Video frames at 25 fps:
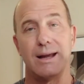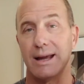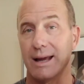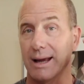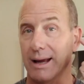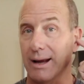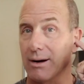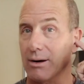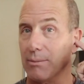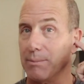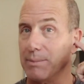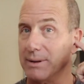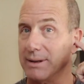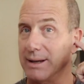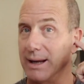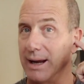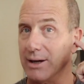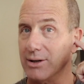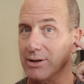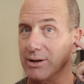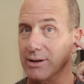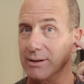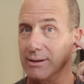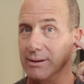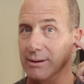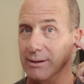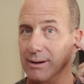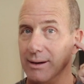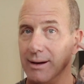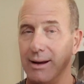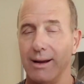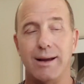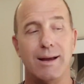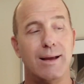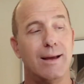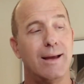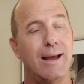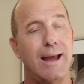ear protection,
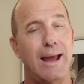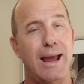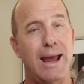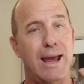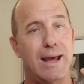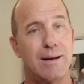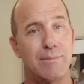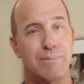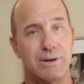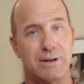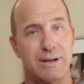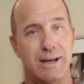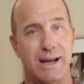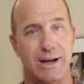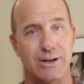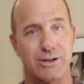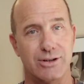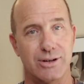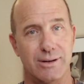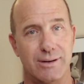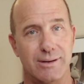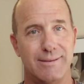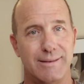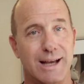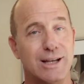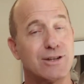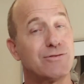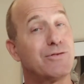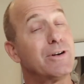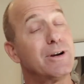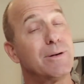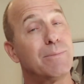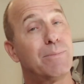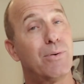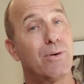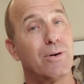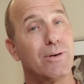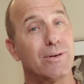hand protection. That's very
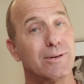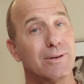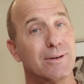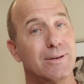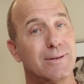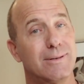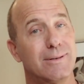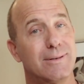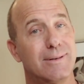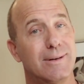important.